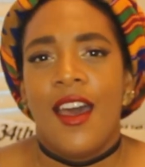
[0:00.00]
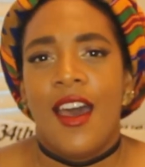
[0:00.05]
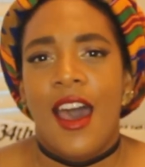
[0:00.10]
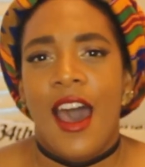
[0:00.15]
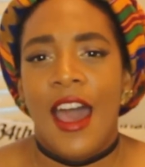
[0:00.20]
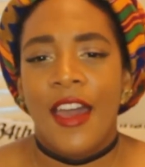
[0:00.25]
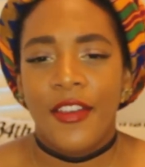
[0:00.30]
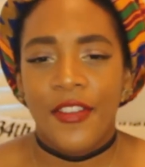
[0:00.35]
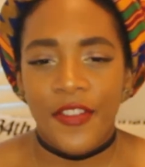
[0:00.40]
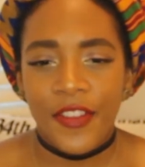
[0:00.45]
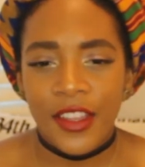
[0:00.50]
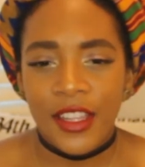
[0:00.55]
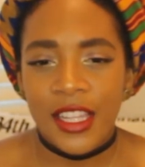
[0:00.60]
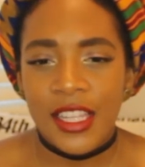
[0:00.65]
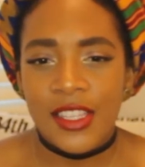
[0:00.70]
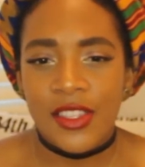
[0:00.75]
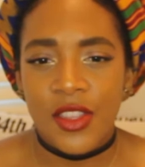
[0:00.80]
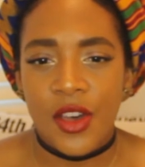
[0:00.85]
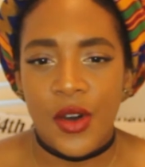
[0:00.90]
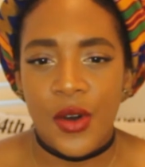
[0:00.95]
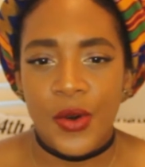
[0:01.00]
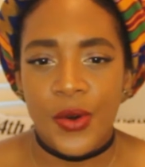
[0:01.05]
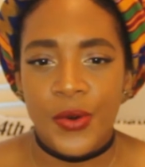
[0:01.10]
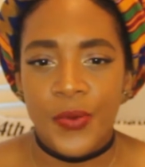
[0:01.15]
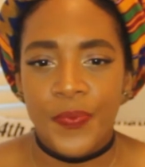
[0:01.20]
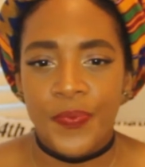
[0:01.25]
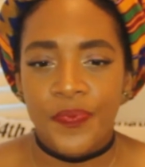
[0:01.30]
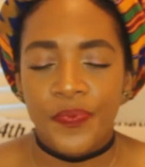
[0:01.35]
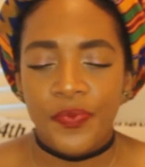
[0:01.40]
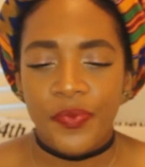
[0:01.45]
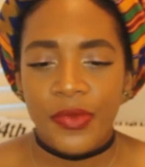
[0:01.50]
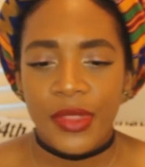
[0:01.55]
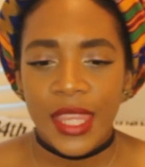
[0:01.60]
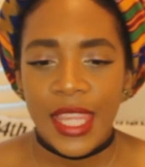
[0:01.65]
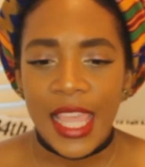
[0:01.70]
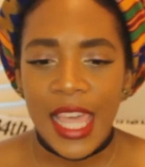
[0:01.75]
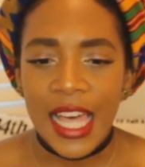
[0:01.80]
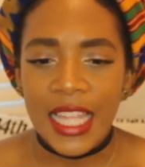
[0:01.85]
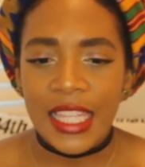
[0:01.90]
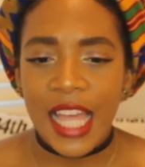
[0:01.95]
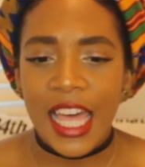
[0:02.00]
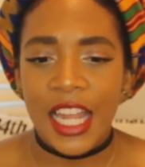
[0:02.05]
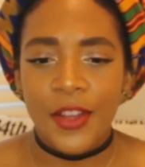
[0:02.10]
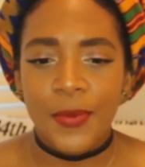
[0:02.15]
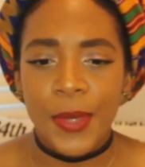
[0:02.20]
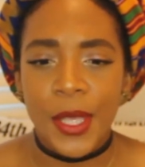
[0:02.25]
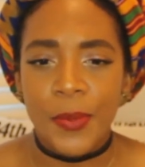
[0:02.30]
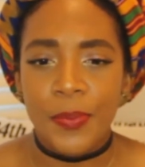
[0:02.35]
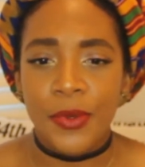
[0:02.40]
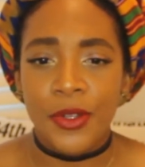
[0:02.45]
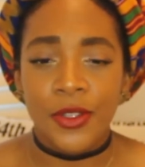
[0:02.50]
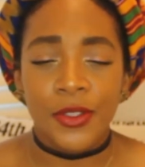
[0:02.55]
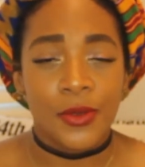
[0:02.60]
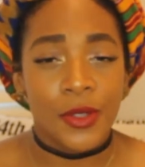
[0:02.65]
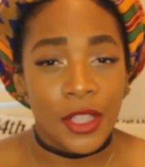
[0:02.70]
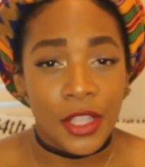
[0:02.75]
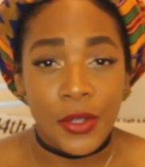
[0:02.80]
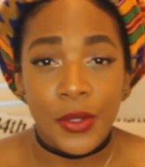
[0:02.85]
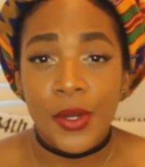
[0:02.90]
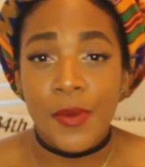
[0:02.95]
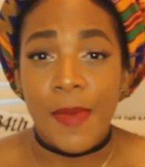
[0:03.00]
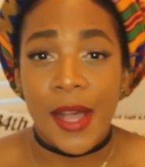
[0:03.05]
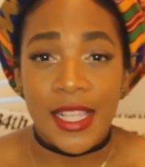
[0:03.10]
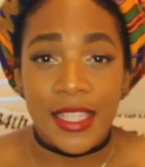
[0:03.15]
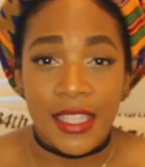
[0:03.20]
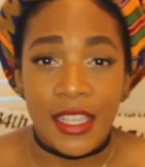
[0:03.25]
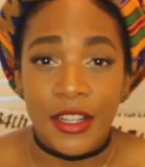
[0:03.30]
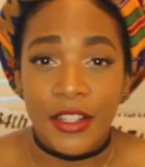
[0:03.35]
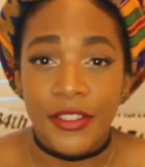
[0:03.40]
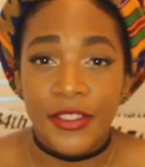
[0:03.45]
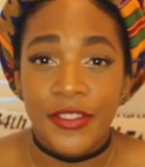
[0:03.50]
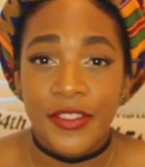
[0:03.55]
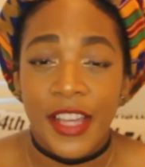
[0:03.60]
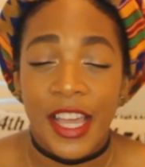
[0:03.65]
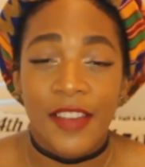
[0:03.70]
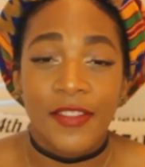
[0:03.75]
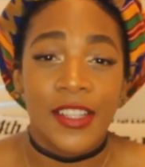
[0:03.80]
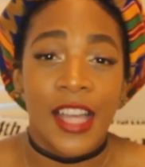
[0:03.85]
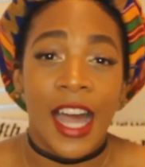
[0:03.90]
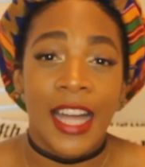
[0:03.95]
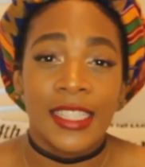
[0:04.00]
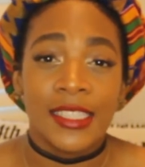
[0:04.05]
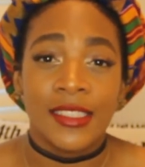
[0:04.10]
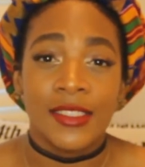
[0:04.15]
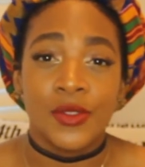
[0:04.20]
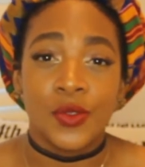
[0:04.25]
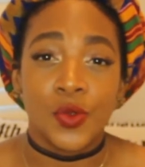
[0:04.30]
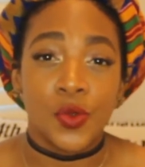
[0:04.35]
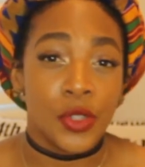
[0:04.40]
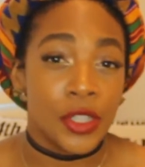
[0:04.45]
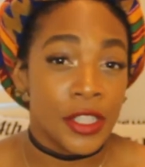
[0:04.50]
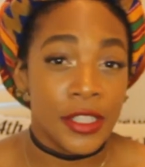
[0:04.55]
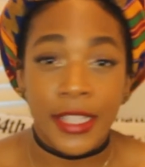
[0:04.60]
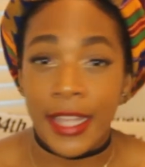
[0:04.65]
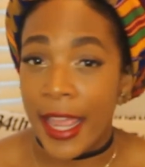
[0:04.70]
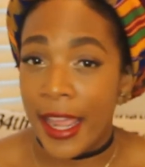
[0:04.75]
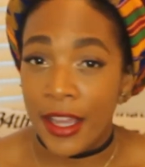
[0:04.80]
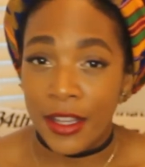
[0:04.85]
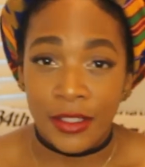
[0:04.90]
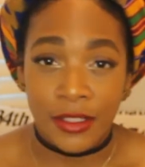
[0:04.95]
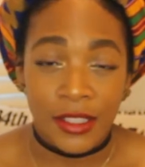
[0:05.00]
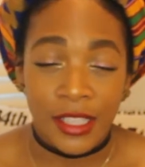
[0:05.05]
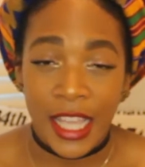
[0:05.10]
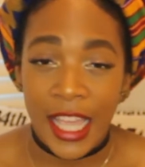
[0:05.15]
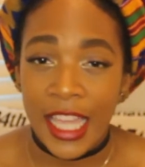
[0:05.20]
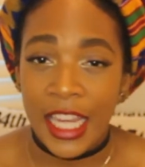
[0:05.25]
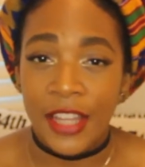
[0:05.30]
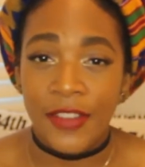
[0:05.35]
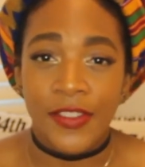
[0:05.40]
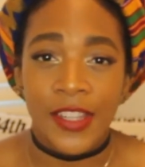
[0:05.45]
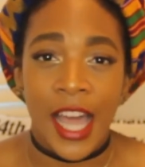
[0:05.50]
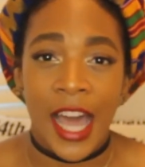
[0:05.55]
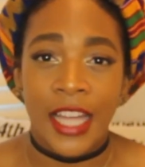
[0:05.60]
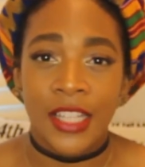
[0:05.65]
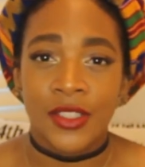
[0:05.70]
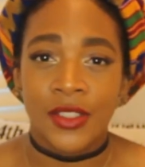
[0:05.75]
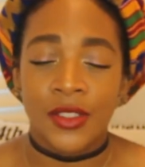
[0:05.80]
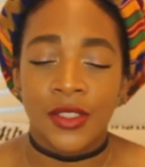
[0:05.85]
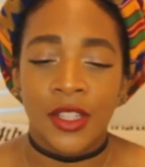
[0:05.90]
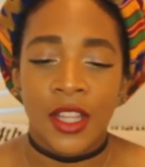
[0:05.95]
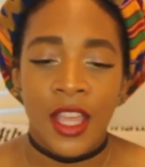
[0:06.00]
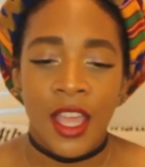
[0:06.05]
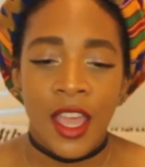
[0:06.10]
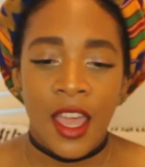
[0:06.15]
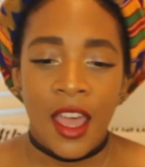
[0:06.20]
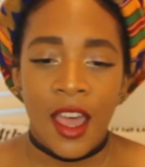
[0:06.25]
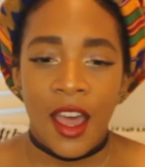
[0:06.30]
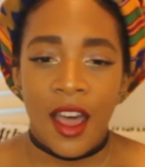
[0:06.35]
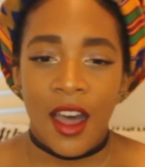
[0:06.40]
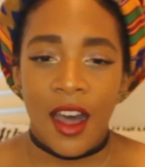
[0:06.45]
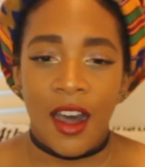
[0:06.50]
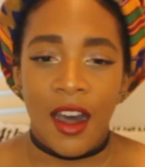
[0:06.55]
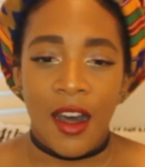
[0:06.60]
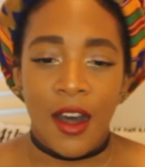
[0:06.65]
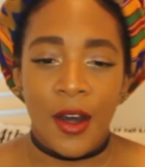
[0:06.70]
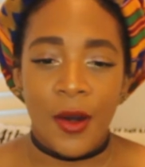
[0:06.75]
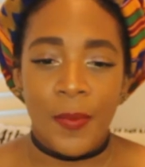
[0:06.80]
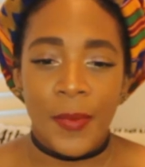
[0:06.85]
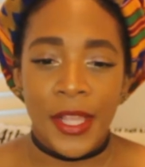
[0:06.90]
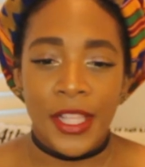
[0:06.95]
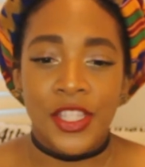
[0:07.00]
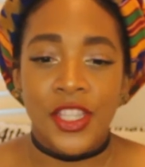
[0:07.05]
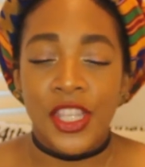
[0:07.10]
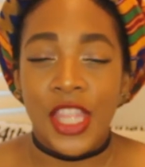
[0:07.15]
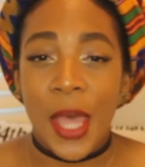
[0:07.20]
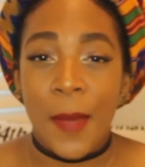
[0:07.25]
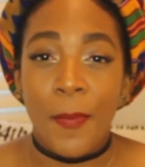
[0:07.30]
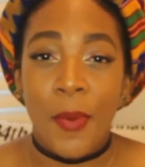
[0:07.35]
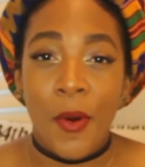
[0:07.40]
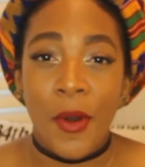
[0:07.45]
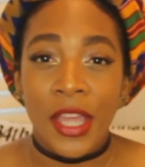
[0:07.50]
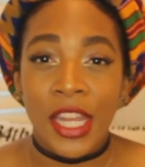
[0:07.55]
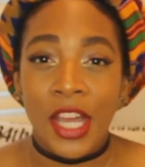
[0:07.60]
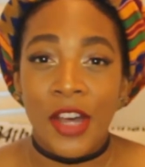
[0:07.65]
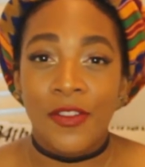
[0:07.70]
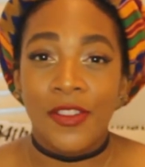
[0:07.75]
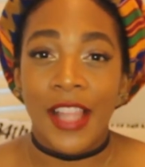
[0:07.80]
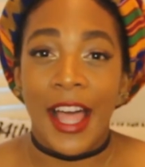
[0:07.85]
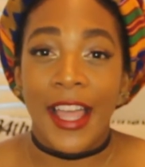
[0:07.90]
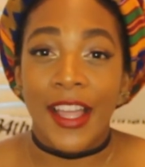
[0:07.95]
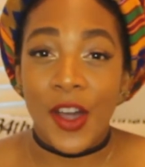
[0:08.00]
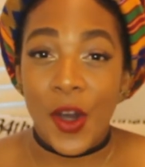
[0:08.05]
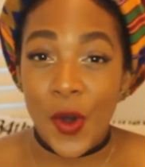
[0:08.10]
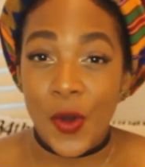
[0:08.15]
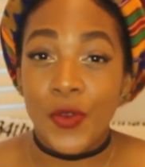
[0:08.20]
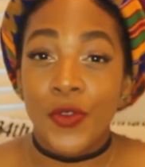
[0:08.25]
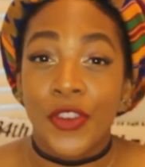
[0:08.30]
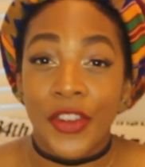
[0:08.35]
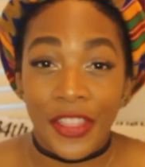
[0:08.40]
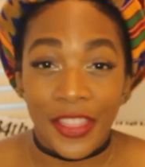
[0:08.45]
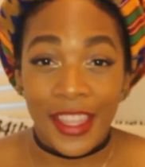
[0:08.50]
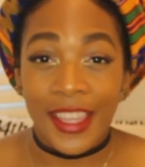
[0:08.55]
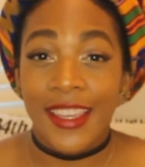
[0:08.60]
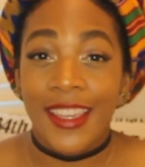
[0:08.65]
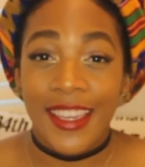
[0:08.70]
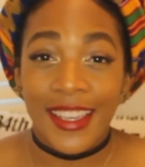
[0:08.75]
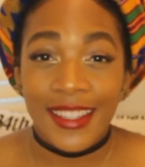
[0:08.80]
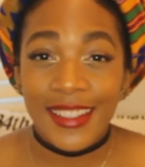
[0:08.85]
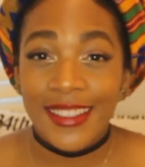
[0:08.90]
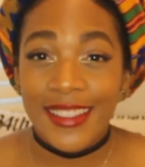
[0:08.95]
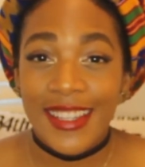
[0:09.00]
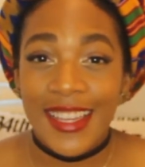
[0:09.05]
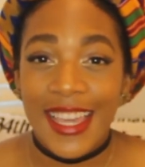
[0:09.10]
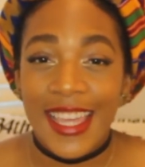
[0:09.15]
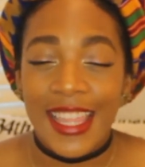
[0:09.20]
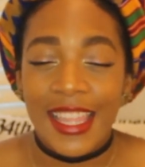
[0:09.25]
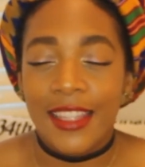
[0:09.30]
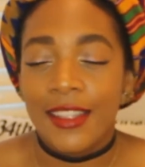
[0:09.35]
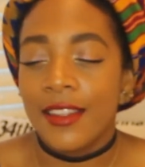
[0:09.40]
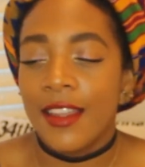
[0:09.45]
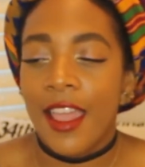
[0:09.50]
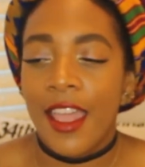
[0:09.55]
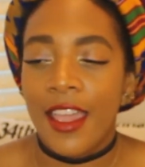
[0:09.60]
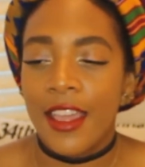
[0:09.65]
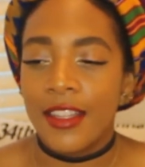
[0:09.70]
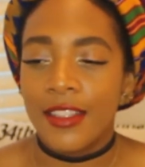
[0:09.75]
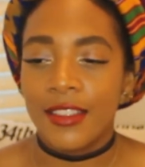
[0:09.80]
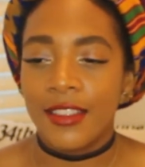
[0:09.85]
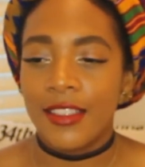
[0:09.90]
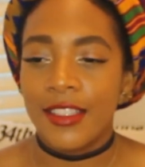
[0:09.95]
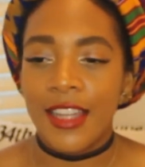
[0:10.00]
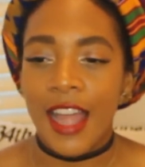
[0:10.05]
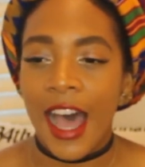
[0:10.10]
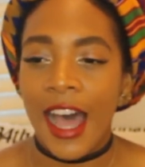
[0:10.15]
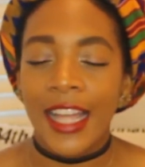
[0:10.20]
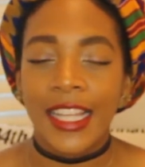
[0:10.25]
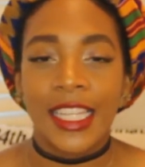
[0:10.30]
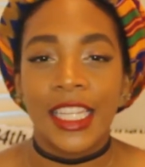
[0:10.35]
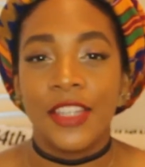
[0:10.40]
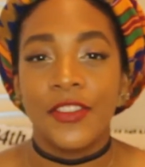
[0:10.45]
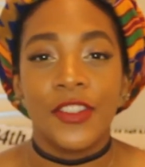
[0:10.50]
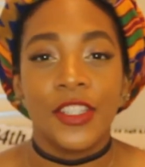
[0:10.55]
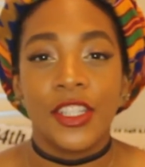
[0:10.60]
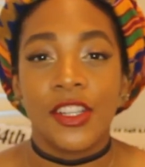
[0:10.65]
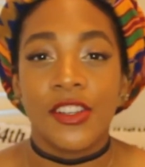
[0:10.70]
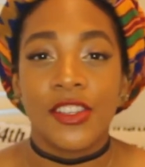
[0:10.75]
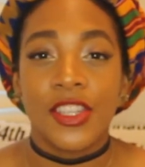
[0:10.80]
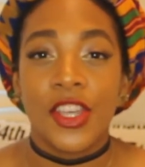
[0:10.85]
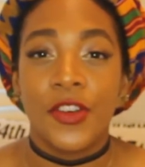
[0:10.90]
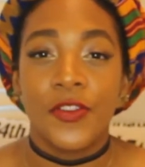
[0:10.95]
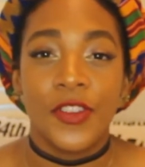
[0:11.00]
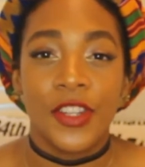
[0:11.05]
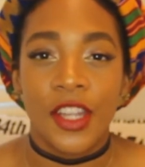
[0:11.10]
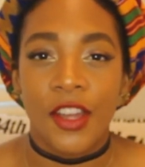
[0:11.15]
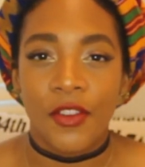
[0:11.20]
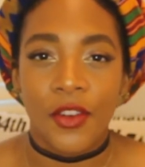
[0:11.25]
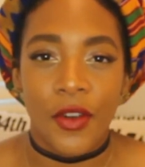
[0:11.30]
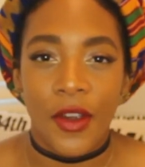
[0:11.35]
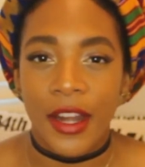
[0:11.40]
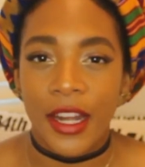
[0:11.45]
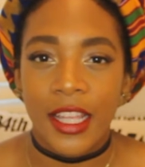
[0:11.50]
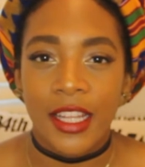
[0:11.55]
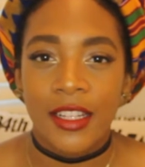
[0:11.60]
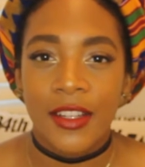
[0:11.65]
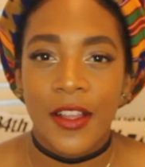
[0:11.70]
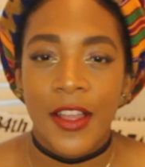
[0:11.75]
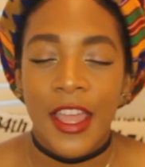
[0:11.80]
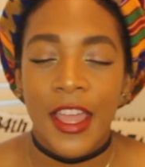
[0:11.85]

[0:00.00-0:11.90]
I feel as though a lot of people, including myself, have gotten real down and have gotten into that point of like overthinking and not giving yourself enough credit.